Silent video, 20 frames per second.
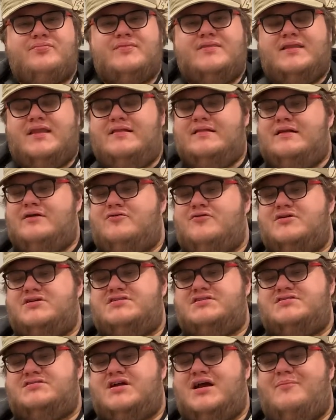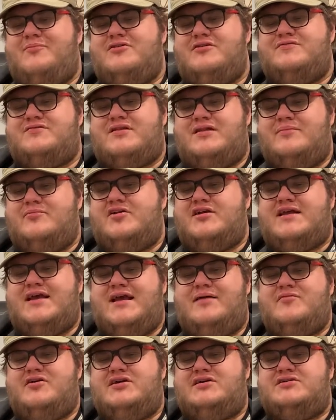And then, of course, there's a couple of celebrity
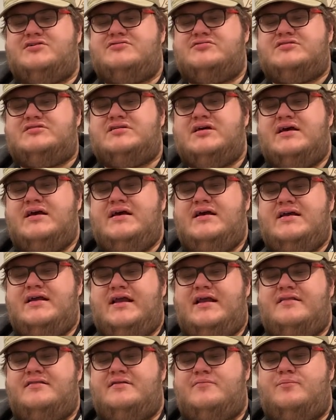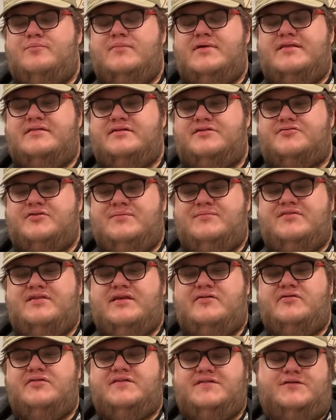cameos in the dream
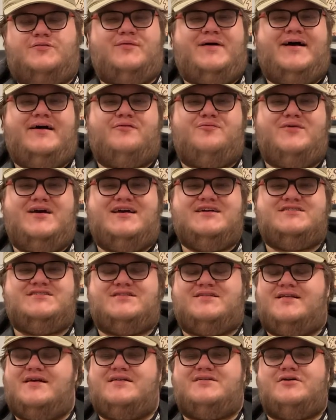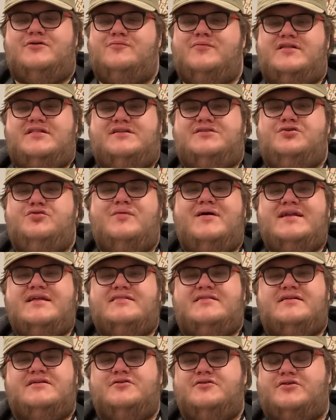sequence in the Wild West that don't really do
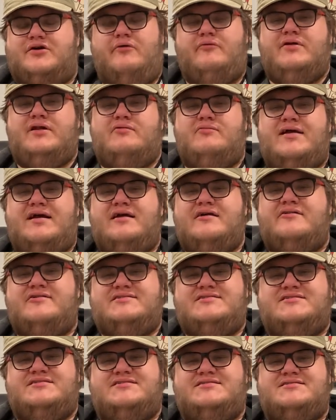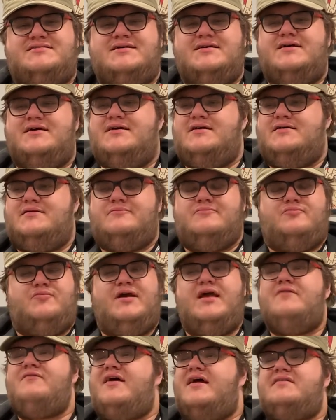anything or go anywhere. It's just, we
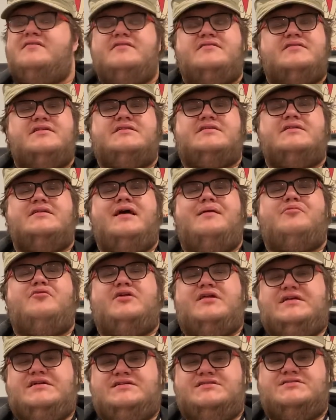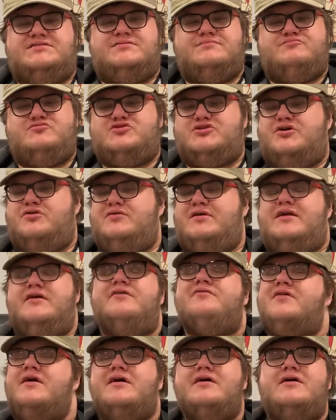have access to celebrities, so
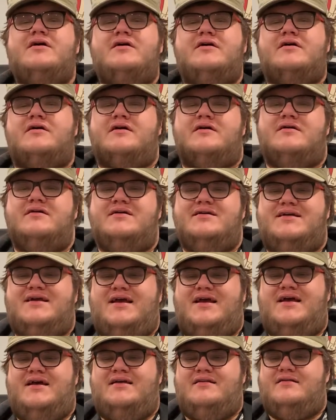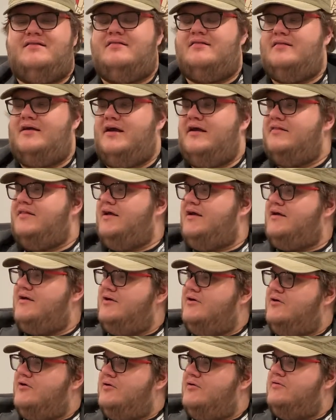here they are, and there they
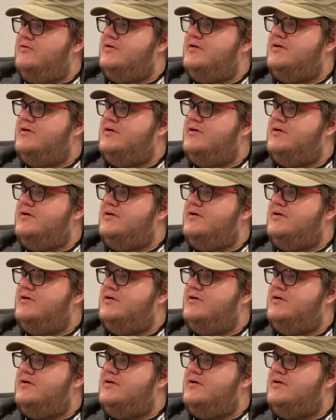go.